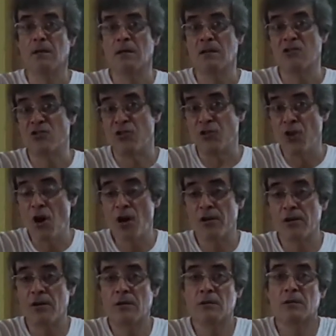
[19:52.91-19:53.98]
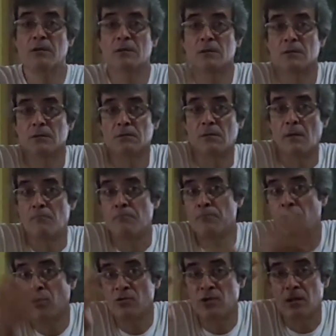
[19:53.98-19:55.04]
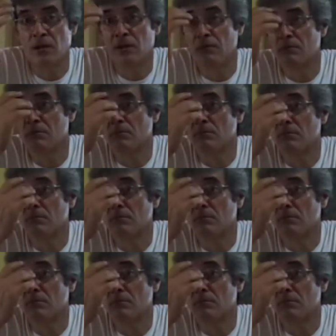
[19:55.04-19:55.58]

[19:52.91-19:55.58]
his daughter and point and